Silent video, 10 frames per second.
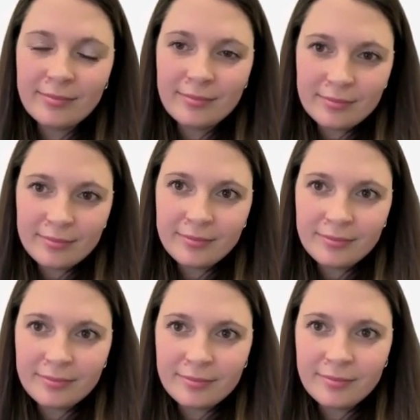
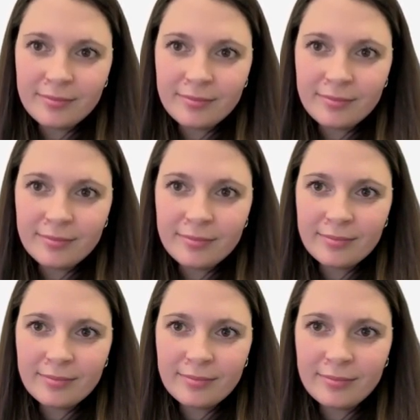
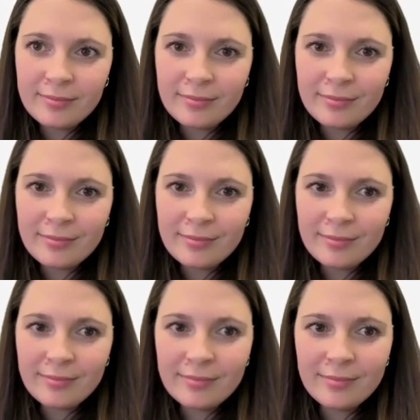
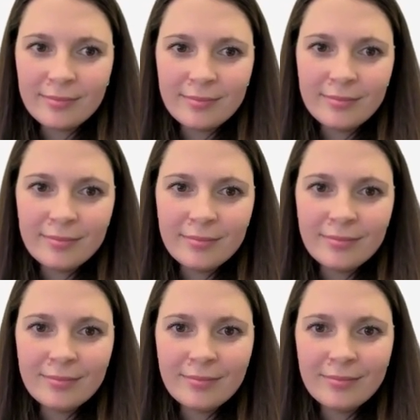
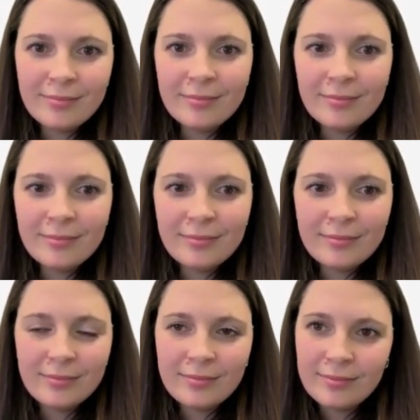
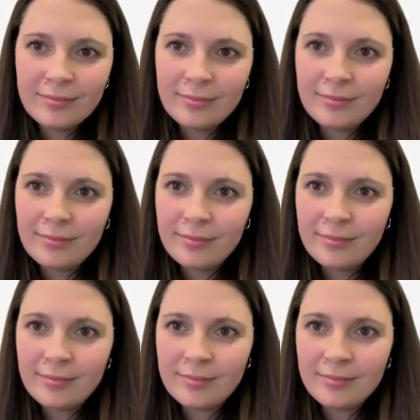
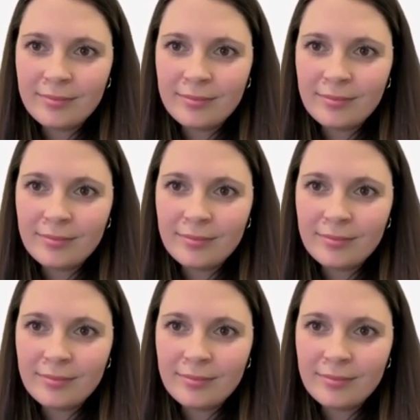(silent)